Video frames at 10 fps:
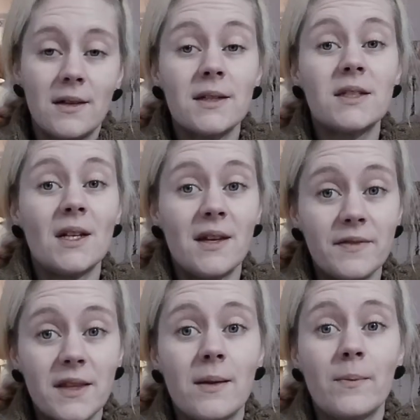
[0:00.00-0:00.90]
She
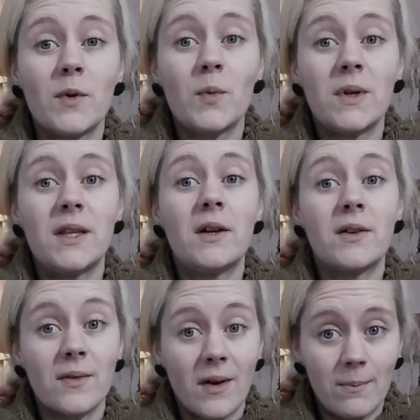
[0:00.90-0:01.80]
left them with her
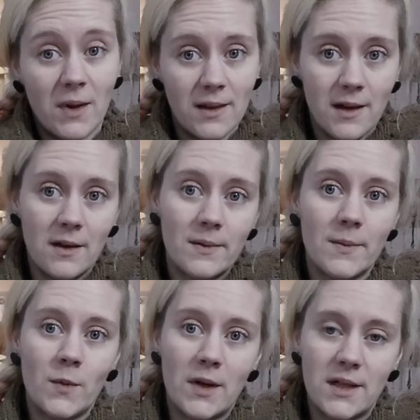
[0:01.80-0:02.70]
grandmother
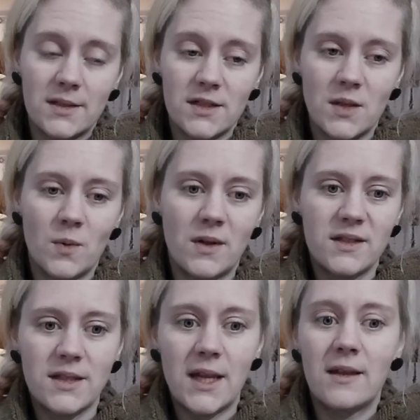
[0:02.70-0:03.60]
when she
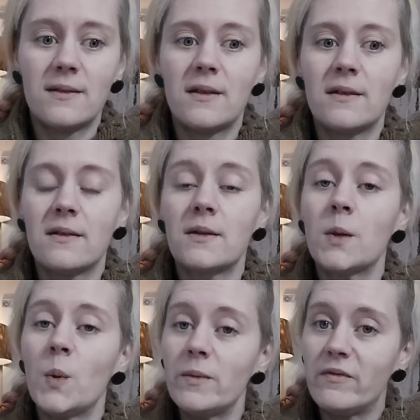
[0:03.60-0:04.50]
was a
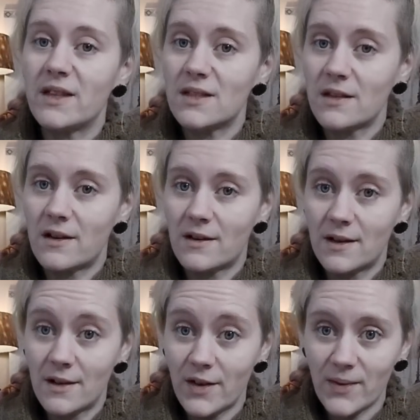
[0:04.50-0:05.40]
visitor,
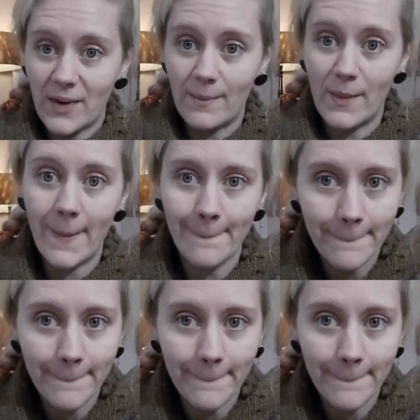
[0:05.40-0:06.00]
her grandma.